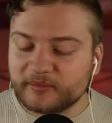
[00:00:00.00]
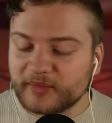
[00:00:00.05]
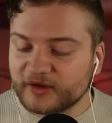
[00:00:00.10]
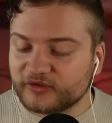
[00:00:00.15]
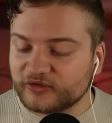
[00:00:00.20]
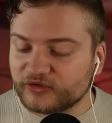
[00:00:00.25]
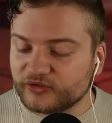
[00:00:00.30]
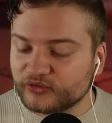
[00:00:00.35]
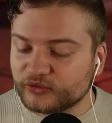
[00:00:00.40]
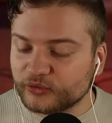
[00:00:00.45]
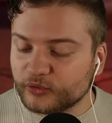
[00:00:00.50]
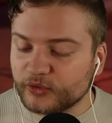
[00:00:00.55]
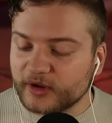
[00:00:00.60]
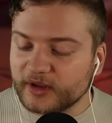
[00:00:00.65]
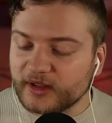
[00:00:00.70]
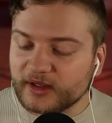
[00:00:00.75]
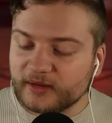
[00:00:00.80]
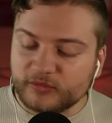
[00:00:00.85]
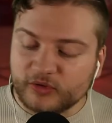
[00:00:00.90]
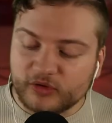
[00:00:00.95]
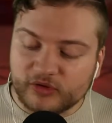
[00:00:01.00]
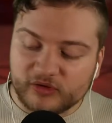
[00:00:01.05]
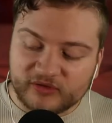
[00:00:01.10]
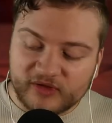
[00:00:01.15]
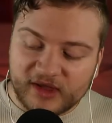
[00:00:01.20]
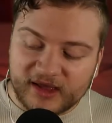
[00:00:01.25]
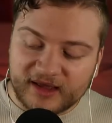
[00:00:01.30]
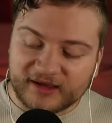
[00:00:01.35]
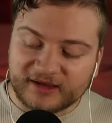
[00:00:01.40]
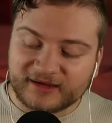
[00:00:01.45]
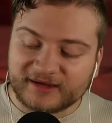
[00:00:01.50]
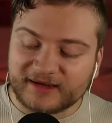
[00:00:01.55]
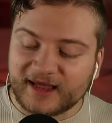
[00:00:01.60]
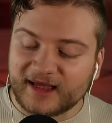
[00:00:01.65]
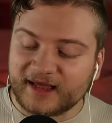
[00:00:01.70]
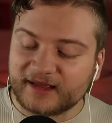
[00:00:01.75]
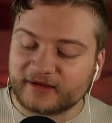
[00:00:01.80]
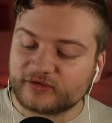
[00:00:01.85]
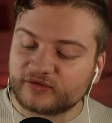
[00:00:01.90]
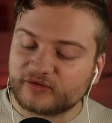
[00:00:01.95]
pageantry, music,
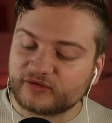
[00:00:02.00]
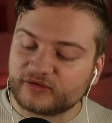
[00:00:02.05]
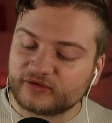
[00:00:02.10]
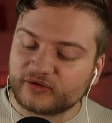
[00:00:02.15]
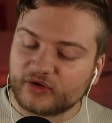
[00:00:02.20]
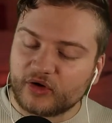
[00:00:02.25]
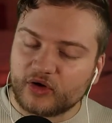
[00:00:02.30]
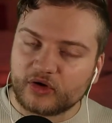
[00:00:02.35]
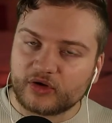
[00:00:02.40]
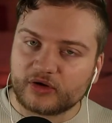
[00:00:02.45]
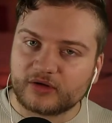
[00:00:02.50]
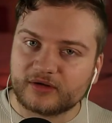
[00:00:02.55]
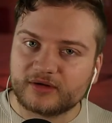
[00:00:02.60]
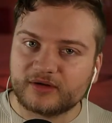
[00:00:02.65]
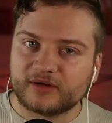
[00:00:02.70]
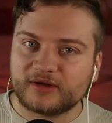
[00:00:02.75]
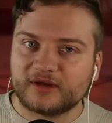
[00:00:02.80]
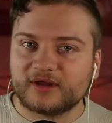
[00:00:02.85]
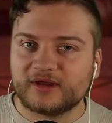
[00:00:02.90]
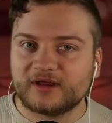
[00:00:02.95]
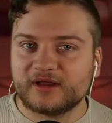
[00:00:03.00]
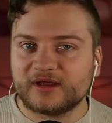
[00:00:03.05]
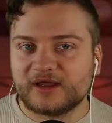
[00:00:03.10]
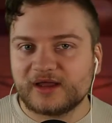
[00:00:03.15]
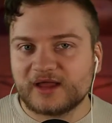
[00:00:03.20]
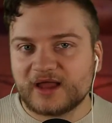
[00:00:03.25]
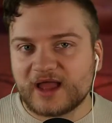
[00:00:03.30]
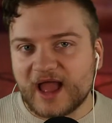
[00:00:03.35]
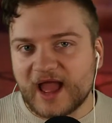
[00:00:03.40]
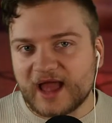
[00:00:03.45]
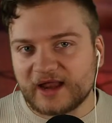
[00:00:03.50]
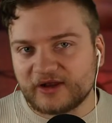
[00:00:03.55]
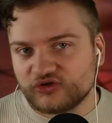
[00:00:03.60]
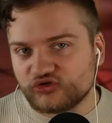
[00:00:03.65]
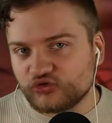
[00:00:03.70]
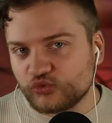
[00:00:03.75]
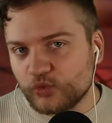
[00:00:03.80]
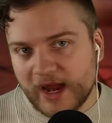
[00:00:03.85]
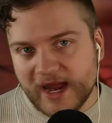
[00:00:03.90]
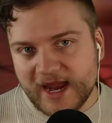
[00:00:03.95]
dance, song, and
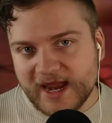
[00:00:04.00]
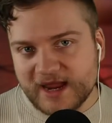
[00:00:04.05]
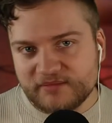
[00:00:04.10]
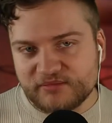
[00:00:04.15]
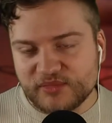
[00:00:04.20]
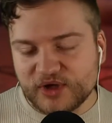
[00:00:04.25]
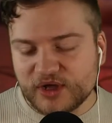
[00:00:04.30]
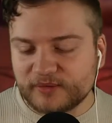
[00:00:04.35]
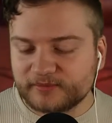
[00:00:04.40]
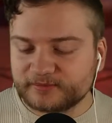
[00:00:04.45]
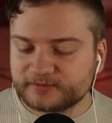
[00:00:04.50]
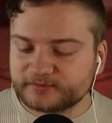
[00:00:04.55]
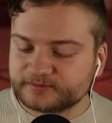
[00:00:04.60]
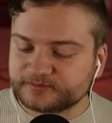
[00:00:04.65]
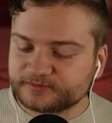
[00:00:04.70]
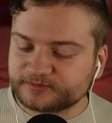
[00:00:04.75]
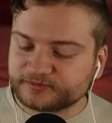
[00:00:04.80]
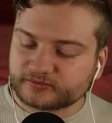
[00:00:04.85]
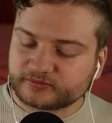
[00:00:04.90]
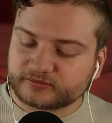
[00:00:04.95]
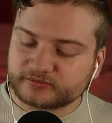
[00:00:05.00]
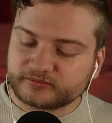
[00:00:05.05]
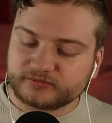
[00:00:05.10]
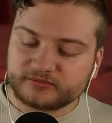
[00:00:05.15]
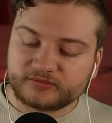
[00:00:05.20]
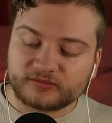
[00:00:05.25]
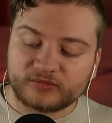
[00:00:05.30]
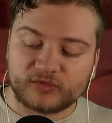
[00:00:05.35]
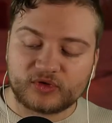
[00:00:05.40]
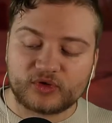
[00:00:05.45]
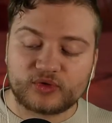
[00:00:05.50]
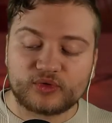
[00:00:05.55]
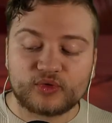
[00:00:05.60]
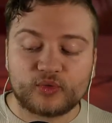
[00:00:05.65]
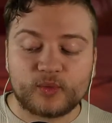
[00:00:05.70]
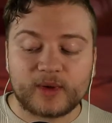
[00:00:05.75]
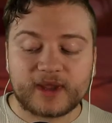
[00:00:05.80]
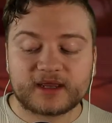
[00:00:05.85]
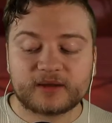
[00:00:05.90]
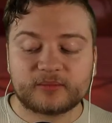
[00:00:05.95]
dream." The
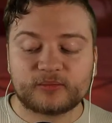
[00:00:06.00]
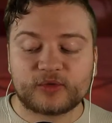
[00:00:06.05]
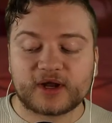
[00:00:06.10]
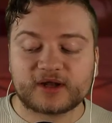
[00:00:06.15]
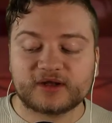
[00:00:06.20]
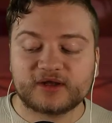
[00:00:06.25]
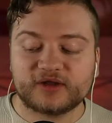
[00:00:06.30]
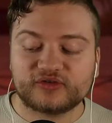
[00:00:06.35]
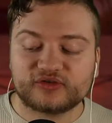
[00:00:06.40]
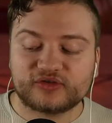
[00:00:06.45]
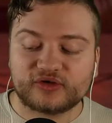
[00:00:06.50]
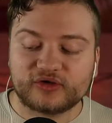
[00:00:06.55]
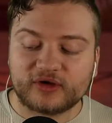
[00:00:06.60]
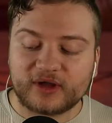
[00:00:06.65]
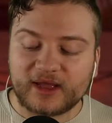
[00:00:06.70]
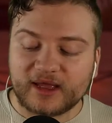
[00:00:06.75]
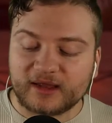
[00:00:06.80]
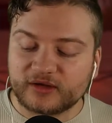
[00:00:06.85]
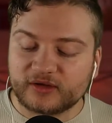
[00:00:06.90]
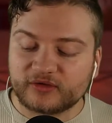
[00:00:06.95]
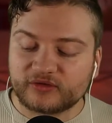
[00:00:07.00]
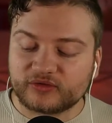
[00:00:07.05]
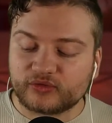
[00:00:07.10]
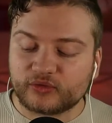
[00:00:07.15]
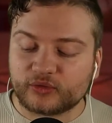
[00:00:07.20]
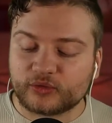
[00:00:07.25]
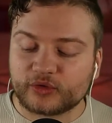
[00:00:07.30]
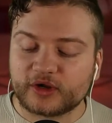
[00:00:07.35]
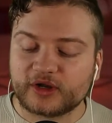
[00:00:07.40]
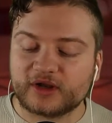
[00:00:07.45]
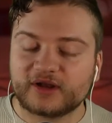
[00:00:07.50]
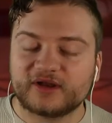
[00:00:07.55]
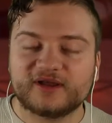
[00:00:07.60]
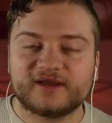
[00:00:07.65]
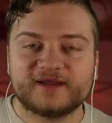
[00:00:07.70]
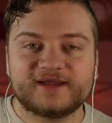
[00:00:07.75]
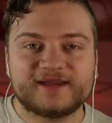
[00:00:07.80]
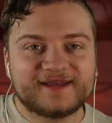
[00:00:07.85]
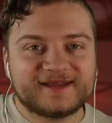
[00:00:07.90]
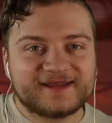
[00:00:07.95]
Wiccan practitioner and historian
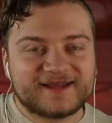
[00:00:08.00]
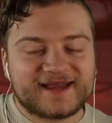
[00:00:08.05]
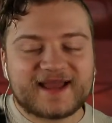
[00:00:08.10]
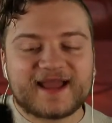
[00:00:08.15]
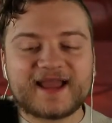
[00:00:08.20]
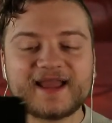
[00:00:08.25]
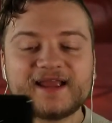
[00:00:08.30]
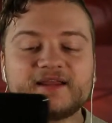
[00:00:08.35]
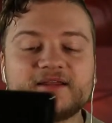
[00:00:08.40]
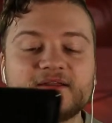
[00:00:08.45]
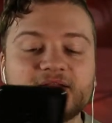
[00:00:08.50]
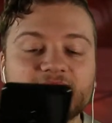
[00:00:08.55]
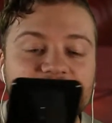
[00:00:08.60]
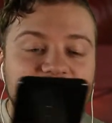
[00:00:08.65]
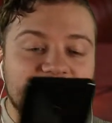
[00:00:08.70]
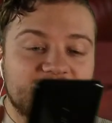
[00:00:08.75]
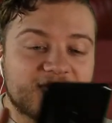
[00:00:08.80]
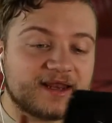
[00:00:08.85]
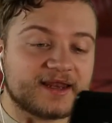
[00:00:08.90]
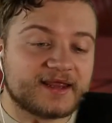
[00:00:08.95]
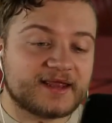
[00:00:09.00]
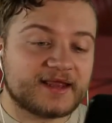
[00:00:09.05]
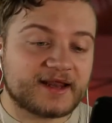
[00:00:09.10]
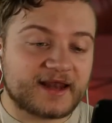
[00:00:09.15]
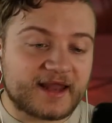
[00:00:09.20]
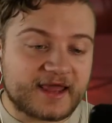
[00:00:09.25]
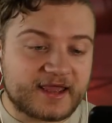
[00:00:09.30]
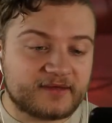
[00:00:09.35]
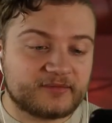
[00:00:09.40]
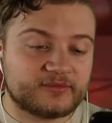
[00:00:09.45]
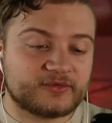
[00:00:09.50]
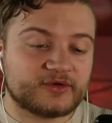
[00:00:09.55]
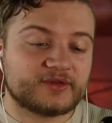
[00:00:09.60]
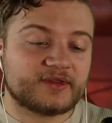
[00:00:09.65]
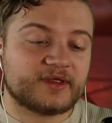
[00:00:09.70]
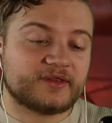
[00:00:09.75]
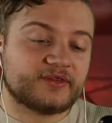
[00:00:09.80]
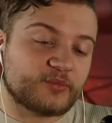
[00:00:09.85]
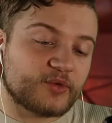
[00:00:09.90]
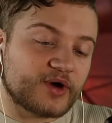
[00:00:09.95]
Aidan Kelly claimed
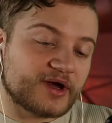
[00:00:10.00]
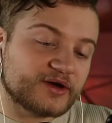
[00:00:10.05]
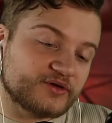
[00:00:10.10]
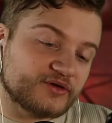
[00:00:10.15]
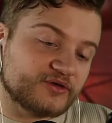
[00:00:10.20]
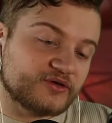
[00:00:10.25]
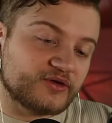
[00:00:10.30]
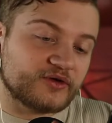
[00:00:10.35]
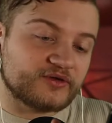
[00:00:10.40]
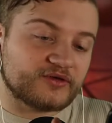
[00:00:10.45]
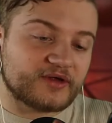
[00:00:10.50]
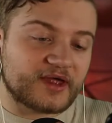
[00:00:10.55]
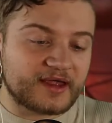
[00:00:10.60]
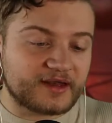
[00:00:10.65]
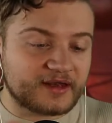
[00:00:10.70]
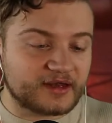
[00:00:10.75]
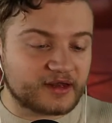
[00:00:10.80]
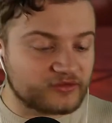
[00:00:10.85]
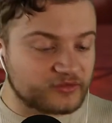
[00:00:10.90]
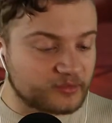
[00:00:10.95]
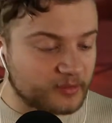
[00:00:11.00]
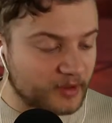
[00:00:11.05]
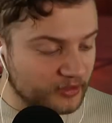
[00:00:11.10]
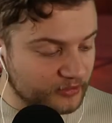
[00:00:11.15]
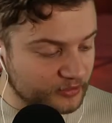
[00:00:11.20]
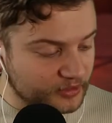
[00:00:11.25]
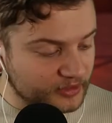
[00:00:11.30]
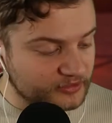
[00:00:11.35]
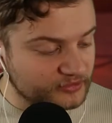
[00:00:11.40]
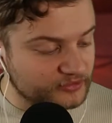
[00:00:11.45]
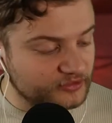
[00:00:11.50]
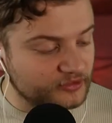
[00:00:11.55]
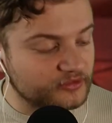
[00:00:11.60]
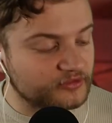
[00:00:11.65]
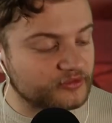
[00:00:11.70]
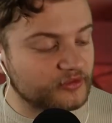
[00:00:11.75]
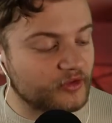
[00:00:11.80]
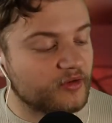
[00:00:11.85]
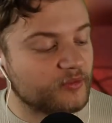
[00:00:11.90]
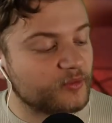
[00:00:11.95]
that the practices and
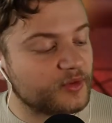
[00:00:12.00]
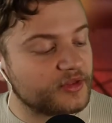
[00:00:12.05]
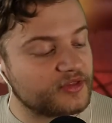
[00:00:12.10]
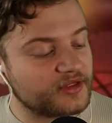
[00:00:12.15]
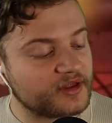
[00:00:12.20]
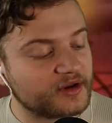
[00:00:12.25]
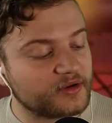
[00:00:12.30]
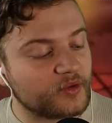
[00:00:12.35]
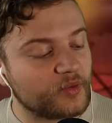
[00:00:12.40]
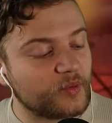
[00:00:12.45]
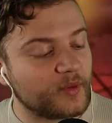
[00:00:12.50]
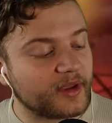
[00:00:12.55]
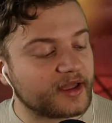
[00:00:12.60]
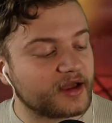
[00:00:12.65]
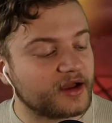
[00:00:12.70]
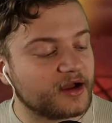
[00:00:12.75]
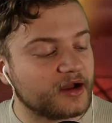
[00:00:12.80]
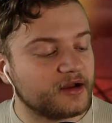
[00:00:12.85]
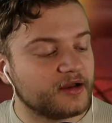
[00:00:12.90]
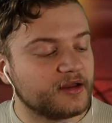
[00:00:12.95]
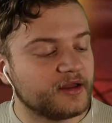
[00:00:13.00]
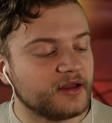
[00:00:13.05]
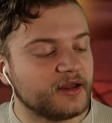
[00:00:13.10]
experiences within Wicca